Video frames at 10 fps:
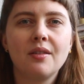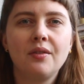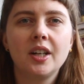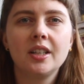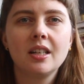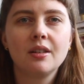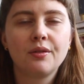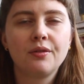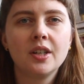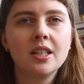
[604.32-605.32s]
very
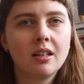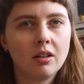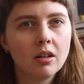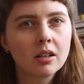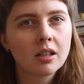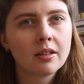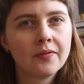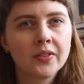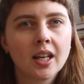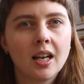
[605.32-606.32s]
fitted look,
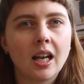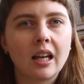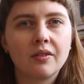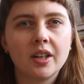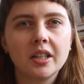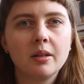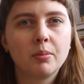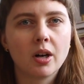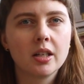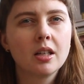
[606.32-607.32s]
like very
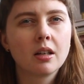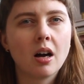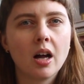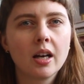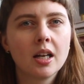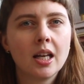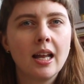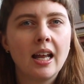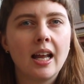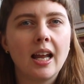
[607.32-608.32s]
bodycon,
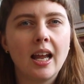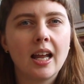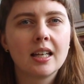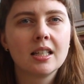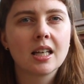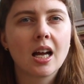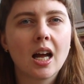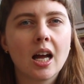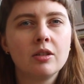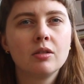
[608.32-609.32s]
and
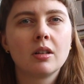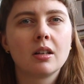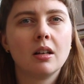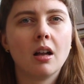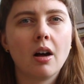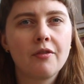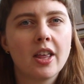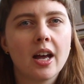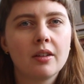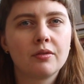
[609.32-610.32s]
I do not love
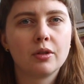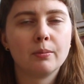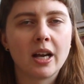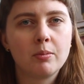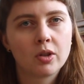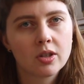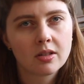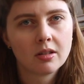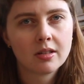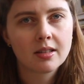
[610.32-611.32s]
that for my
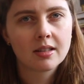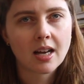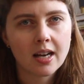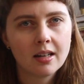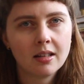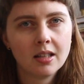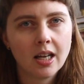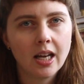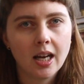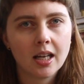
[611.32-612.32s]
personal style,
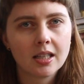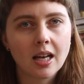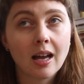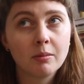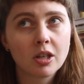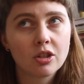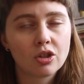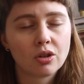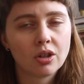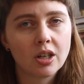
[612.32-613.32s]
and I'm not
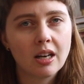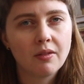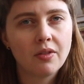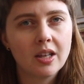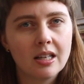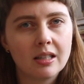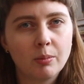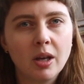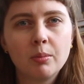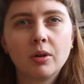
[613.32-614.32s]
sure if these
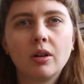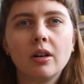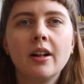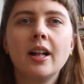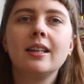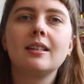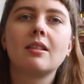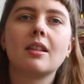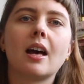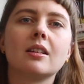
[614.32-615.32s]
people
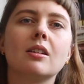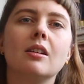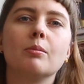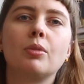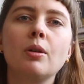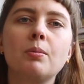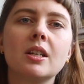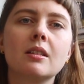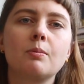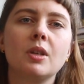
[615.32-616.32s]
did that on
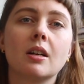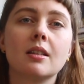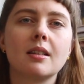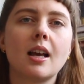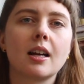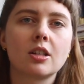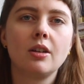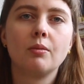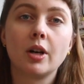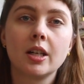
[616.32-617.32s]
purpose because they
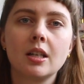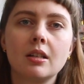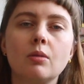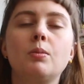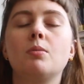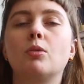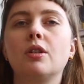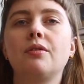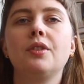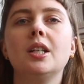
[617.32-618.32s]
actually wanted it to be
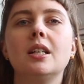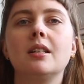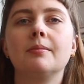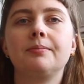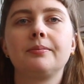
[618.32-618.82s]
more fitted,